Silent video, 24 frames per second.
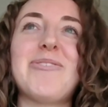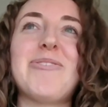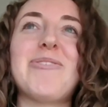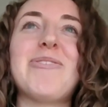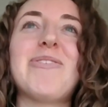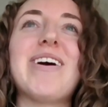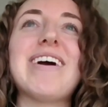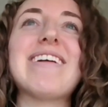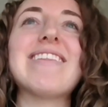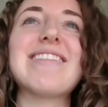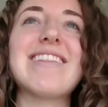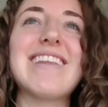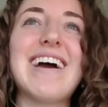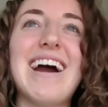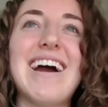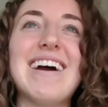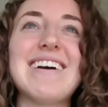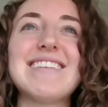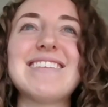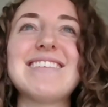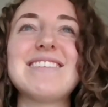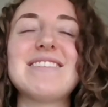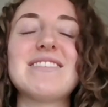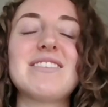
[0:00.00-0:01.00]
when
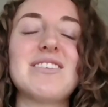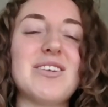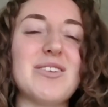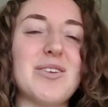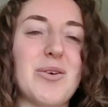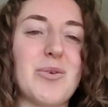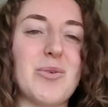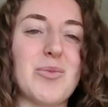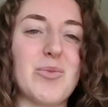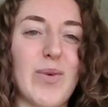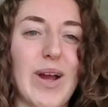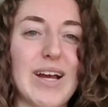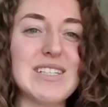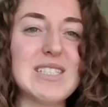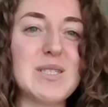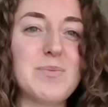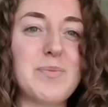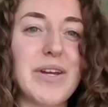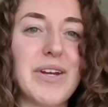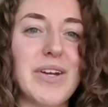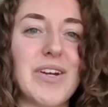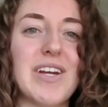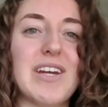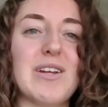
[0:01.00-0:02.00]
that, you know, rest
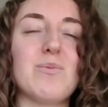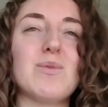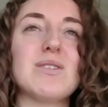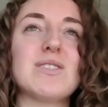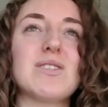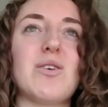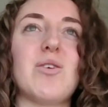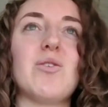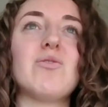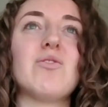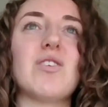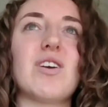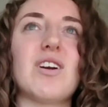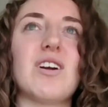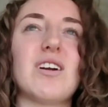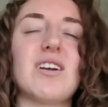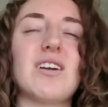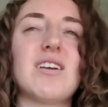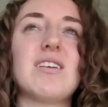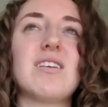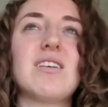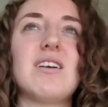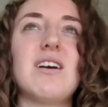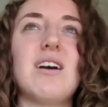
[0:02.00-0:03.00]
period was
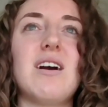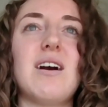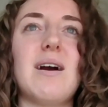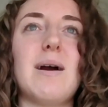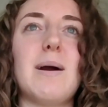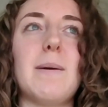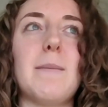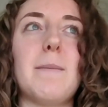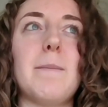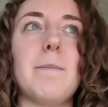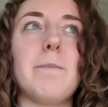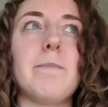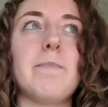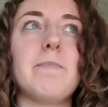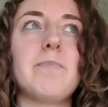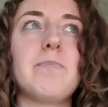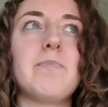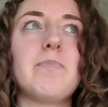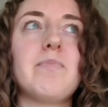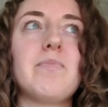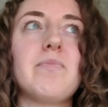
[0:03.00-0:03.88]
over, um,